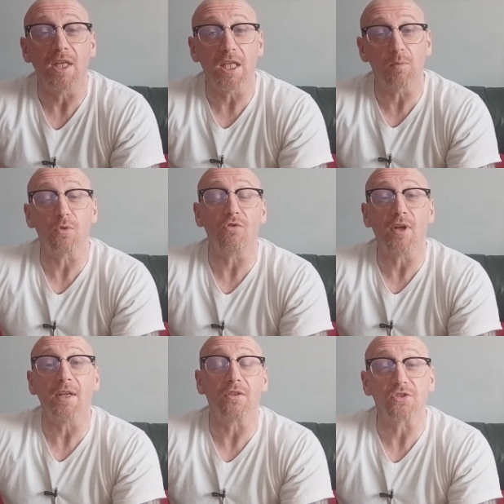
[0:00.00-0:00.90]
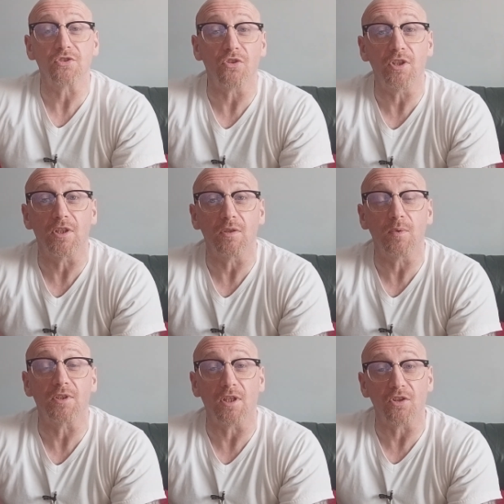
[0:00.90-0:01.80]
he would rather side
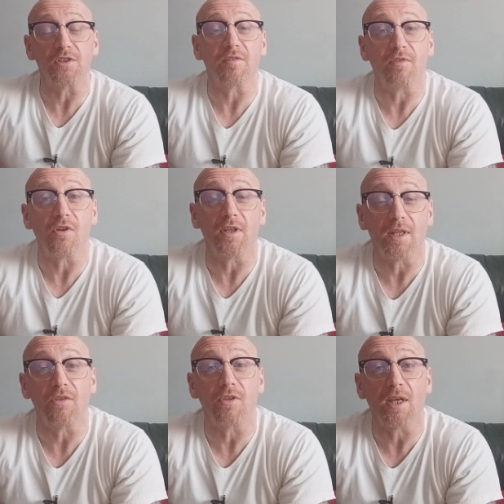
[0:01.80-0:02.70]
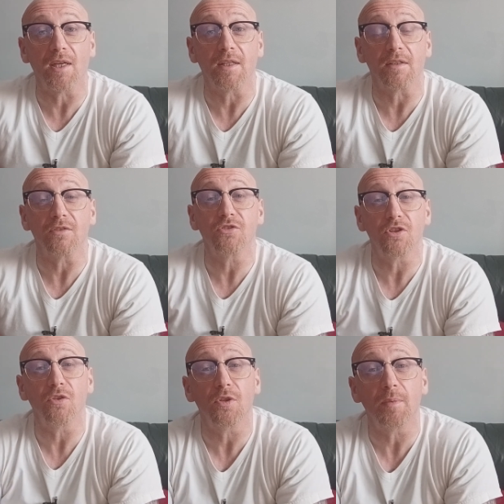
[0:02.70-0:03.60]
with the likes of fucking Henry Halligan. Do
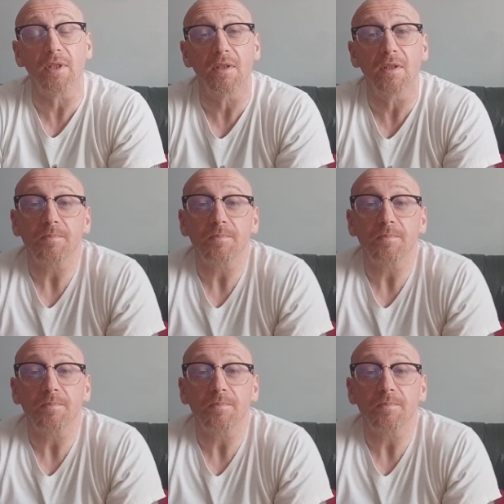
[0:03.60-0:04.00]
you know what I mean?